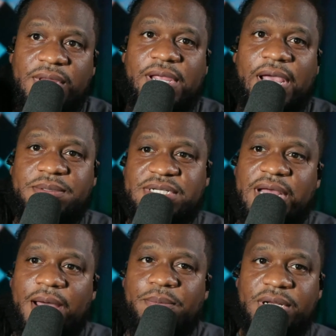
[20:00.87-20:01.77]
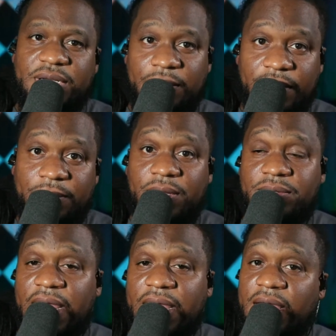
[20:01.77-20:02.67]
I'm just not uploading
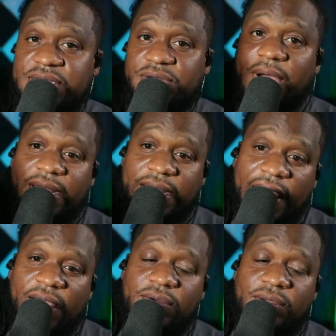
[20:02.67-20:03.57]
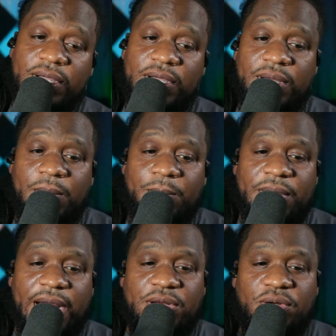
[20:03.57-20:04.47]
that content right now, but
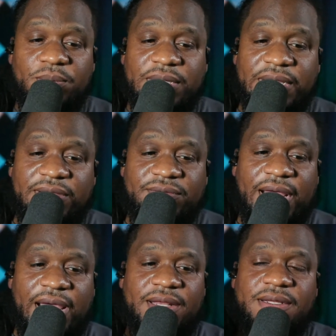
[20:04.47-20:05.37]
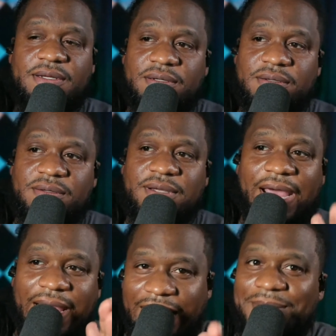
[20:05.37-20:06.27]
I do believe that
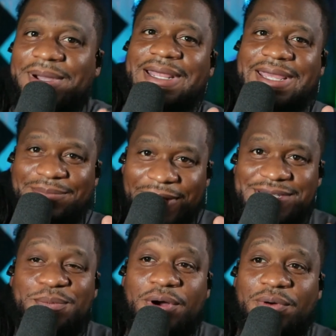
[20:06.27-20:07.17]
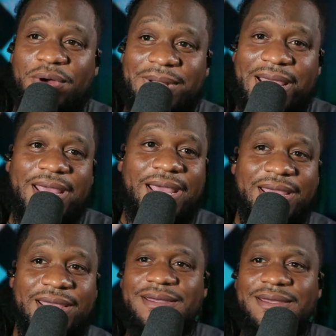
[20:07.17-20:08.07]
I am going to get back to the point where I'm like,
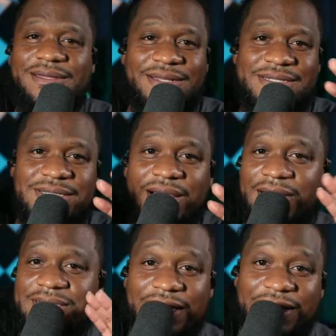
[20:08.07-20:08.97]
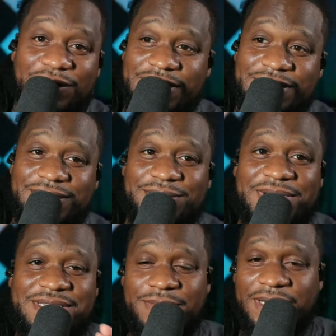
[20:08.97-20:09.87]
hey, this is content ecosystem.
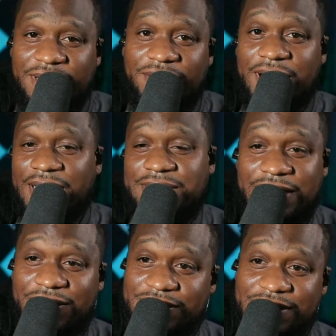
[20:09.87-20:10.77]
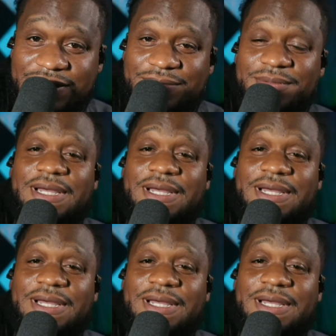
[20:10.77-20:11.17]
This is my channel content ecosystem.